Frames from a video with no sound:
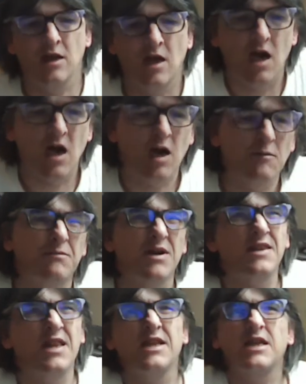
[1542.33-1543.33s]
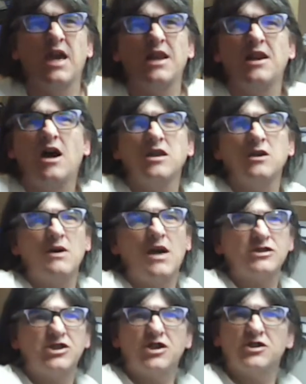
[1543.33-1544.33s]
But then again, are you
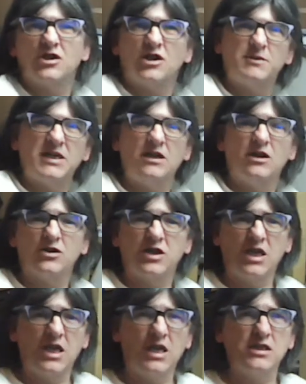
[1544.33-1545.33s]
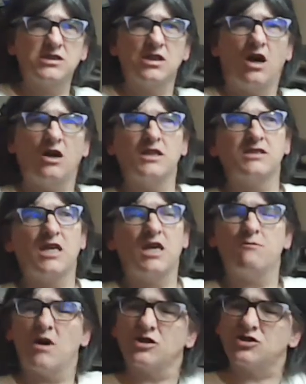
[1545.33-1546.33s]
actually going to be looking inside? Is there
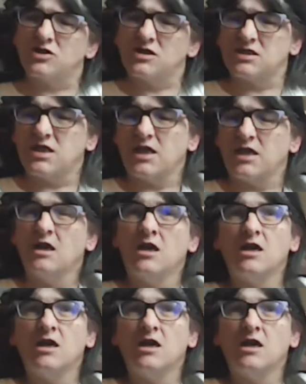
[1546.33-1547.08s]
much to see?